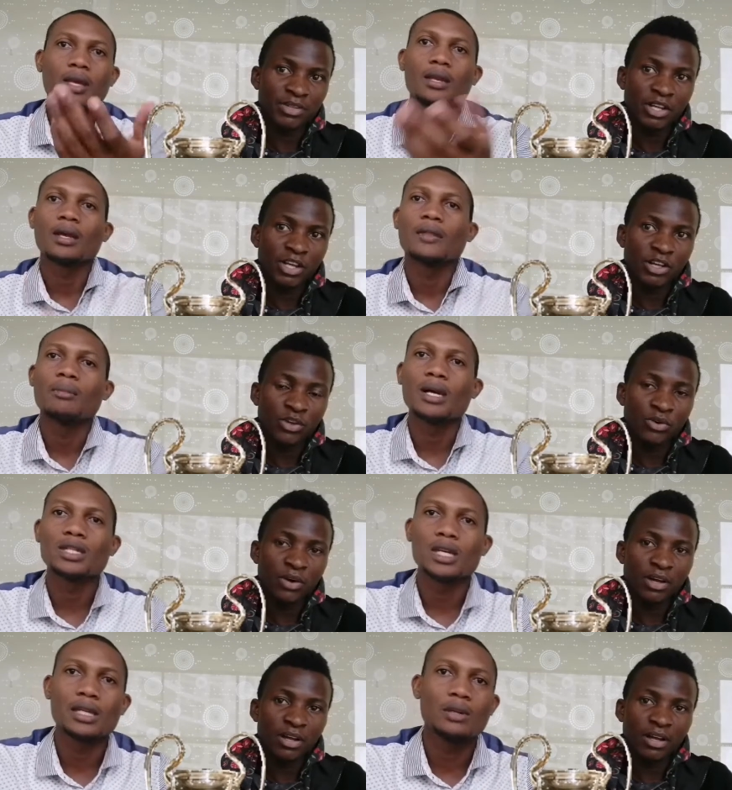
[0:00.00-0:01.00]
Speaker 1: and uh, the match
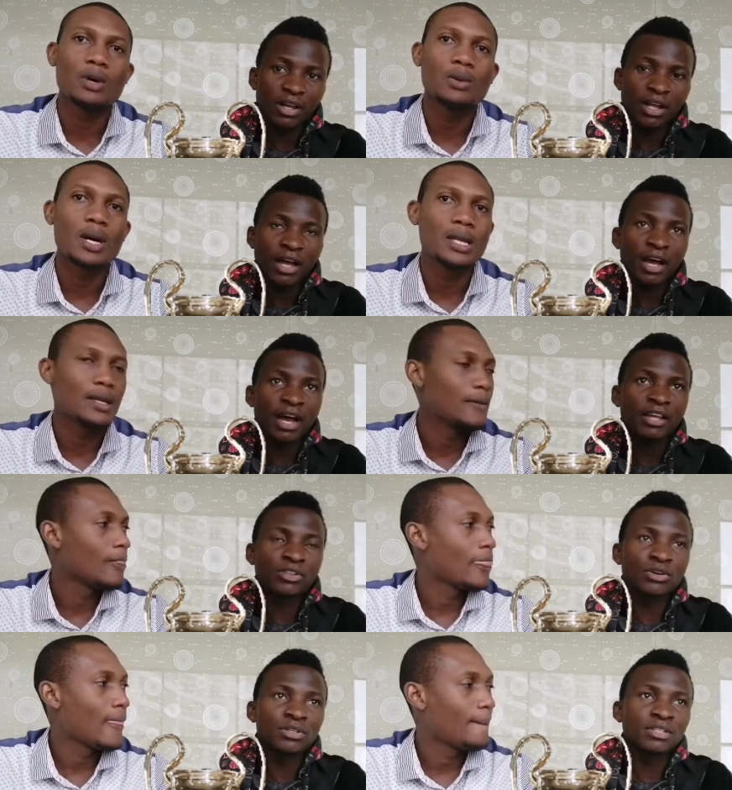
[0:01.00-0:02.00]
ended 1 1.
Speaker 2: I
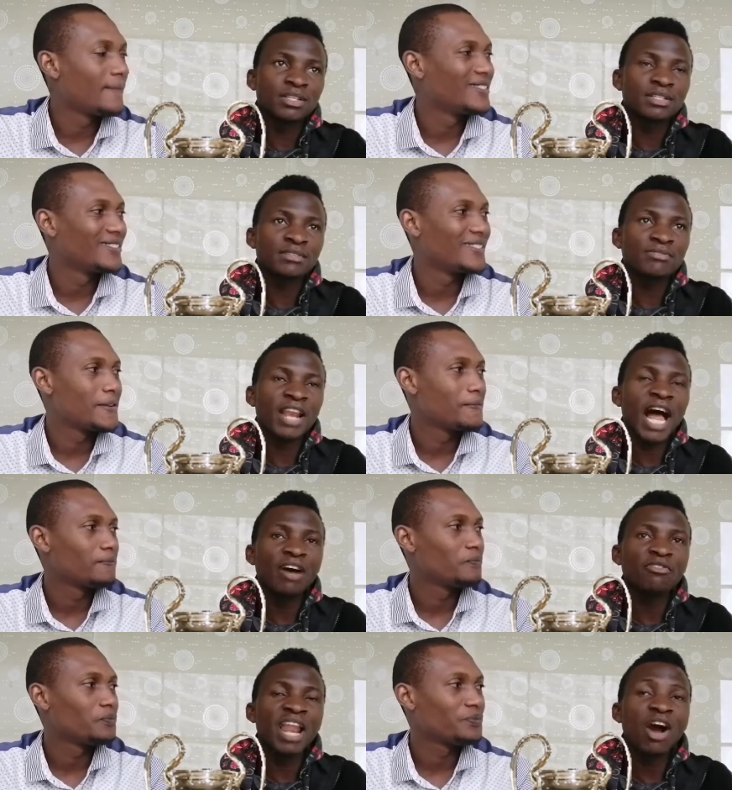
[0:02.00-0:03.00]
thought since
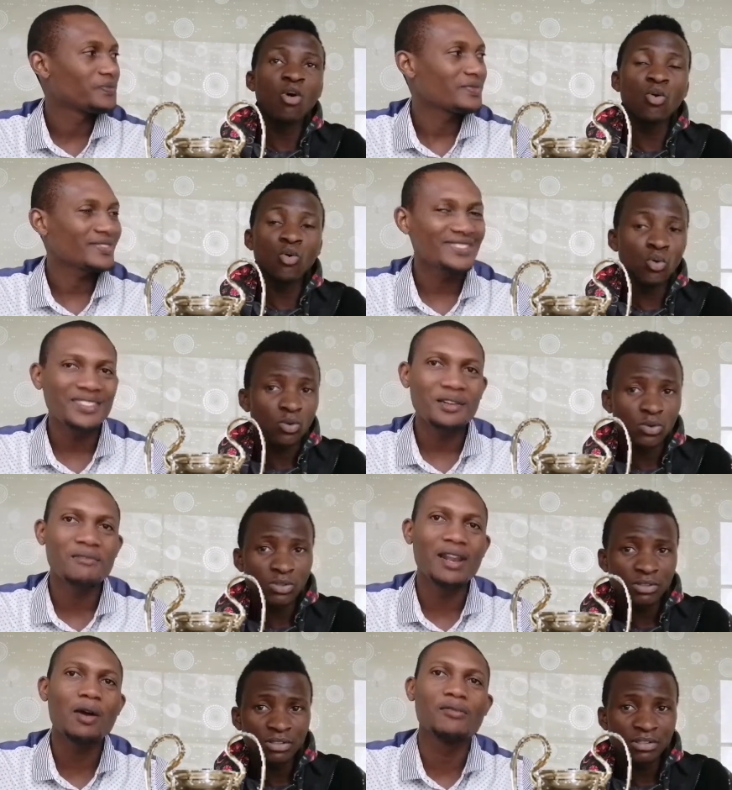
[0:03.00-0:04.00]
Vlaho,
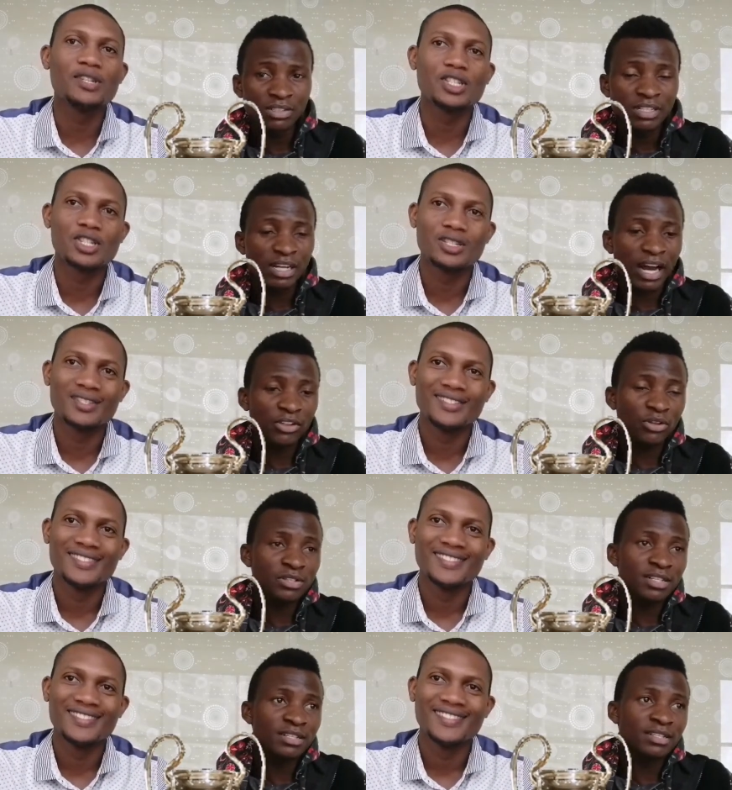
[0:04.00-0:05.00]
Vlahovic. I thought
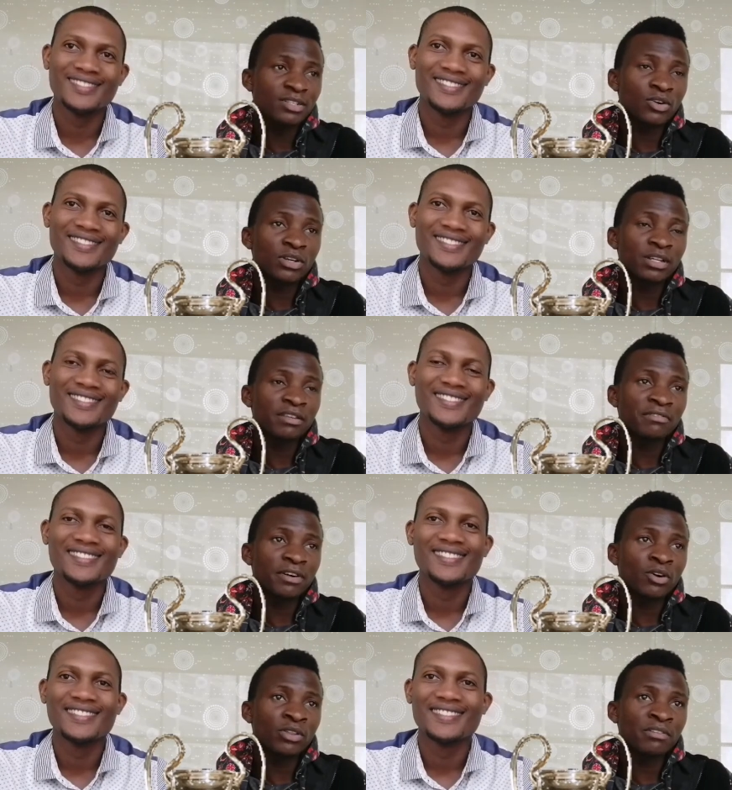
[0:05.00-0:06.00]
since he scored in the
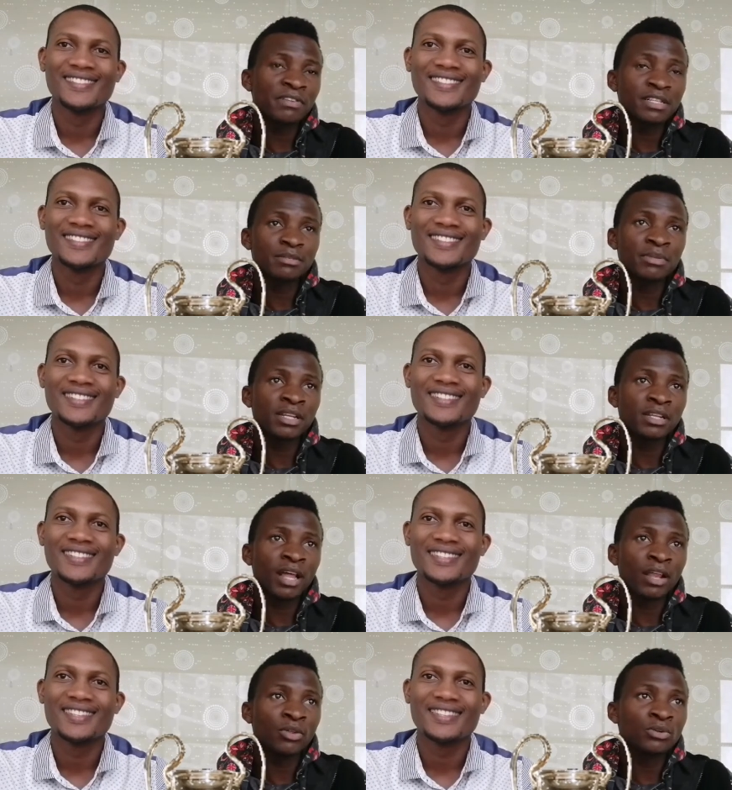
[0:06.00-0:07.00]
on the first minute,
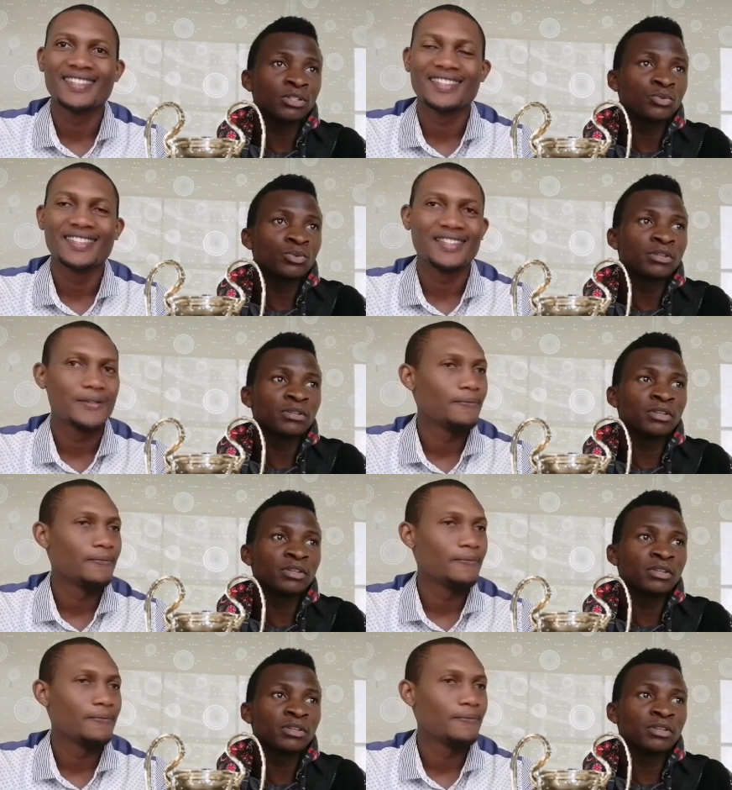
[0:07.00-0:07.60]
I thought he would